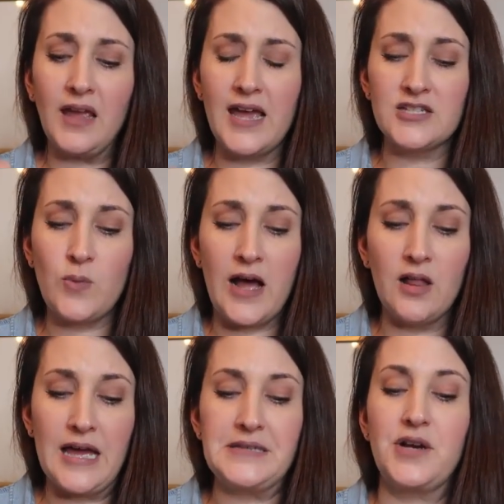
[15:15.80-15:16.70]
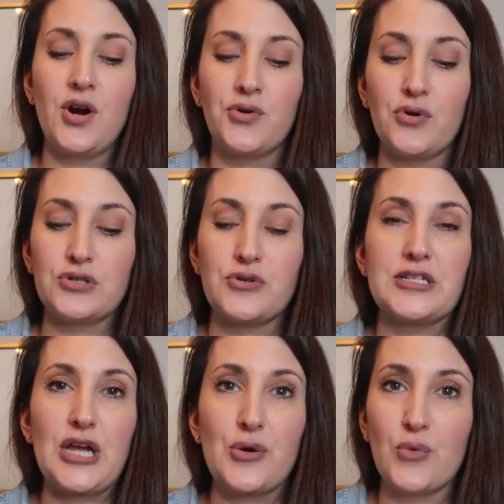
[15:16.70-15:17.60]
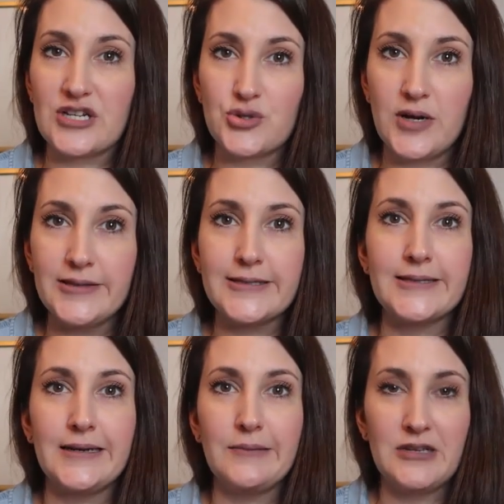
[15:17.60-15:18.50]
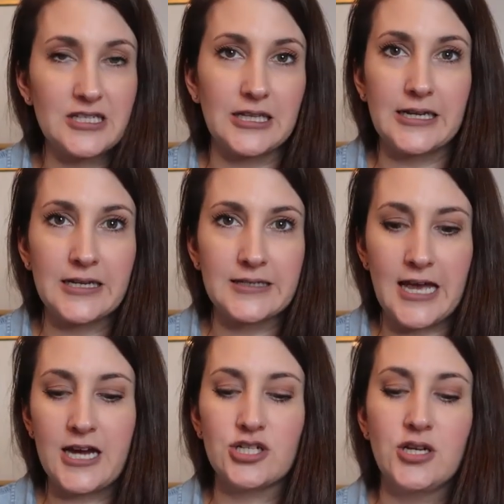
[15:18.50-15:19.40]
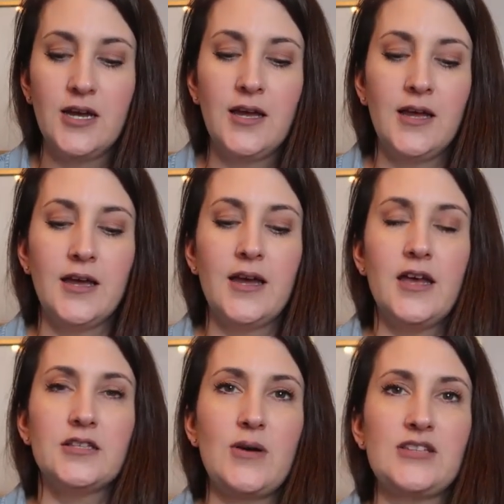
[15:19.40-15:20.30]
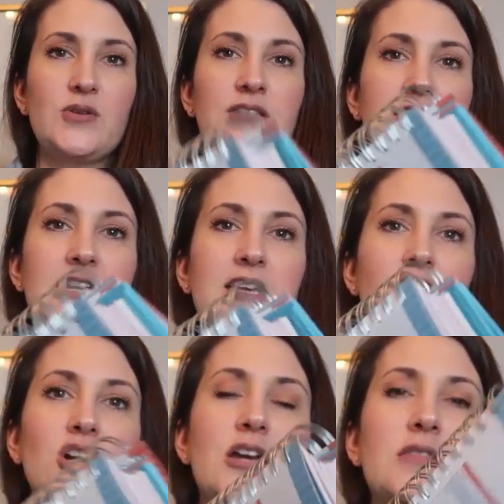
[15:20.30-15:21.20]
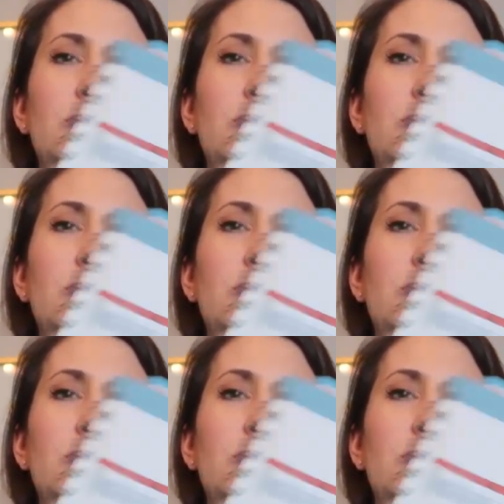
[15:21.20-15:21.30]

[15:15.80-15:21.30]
as well as our groceries and restaurants and miscellaneous cash. So as you can see here in